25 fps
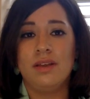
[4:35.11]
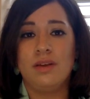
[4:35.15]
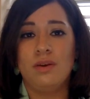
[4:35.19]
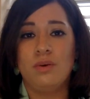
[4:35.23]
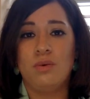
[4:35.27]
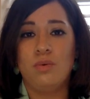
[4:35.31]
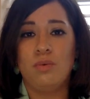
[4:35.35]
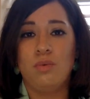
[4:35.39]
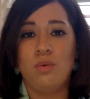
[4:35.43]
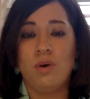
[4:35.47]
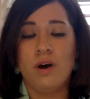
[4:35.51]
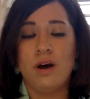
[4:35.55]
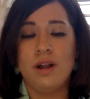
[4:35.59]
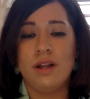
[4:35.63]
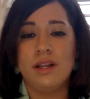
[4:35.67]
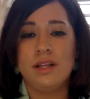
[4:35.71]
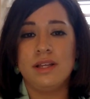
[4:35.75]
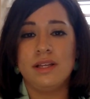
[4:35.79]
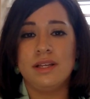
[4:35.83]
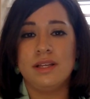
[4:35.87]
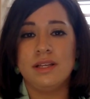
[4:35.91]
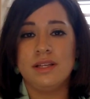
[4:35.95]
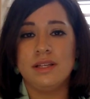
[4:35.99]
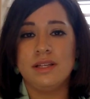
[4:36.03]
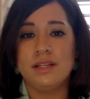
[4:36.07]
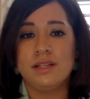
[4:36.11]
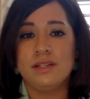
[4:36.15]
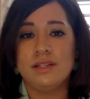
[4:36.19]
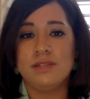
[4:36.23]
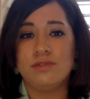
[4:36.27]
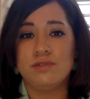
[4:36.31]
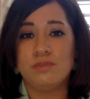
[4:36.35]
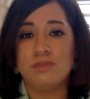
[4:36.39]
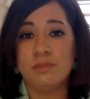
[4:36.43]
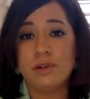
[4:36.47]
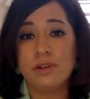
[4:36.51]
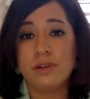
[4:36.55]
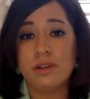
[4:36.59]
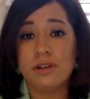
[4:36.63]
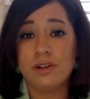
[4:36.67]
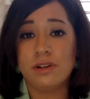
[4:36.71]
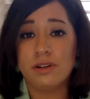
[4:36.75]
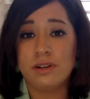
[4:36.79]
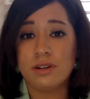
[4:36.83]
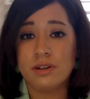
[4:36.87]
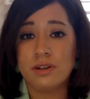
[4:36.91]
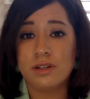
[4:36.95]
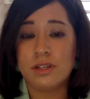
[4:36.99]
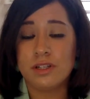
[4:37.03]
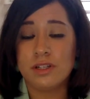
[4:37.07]
what is
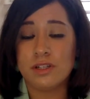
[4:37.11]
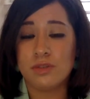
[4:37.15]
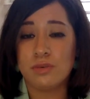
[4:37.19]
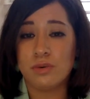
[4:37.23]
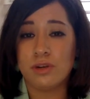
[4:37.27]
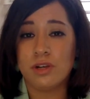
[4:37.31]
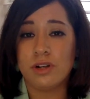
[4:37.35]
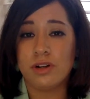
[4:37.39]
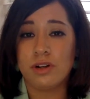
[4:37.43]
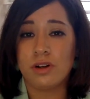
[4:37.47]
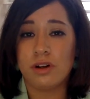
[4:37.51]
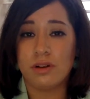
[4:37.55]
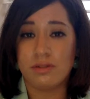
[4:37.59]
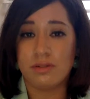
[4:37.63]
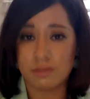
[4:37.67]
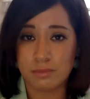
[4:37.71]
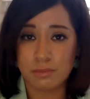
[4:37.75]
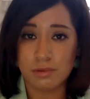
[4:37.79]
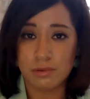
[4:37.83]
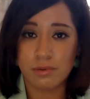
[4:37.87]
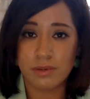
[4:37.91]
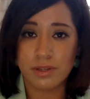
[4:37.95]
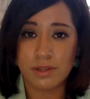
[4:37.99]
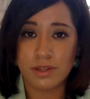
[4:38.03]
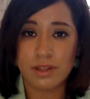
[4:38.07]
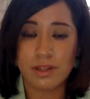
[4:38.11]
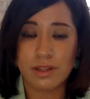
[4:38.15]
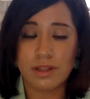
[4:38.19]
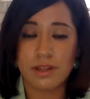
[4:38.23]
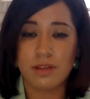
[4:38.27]
familiar is what you're comfortable with,